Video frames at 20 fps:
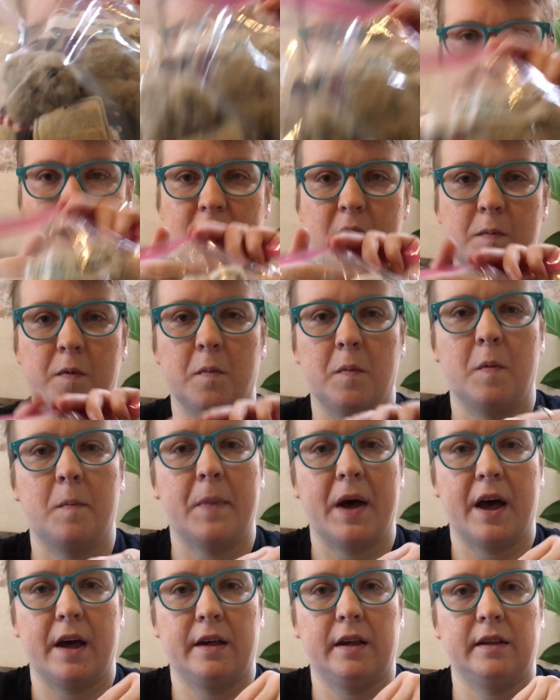I keep them in
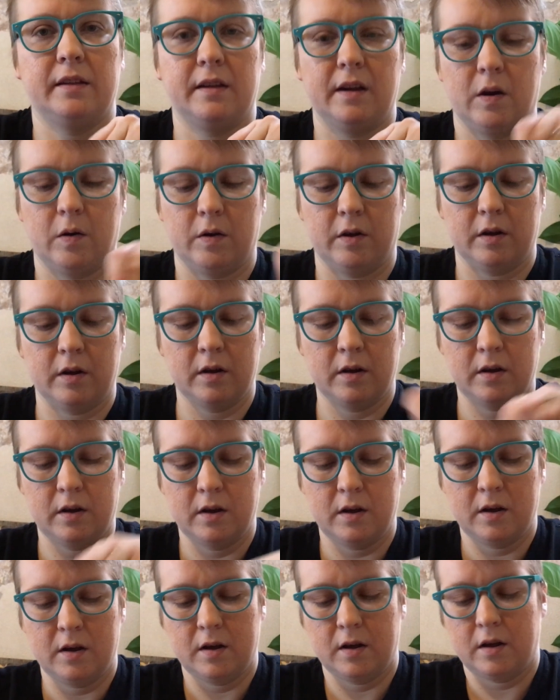baggies
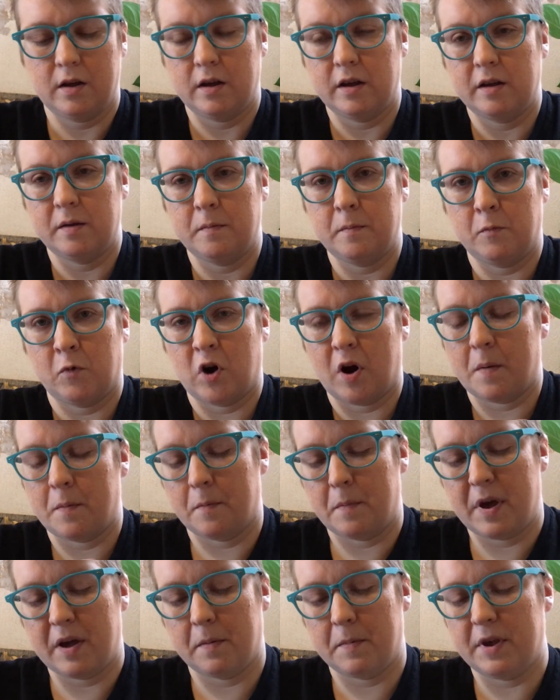now to
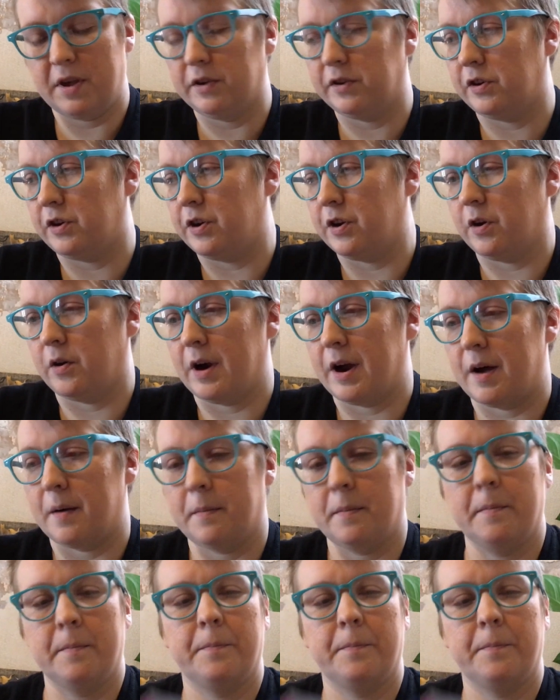make them easier to grab.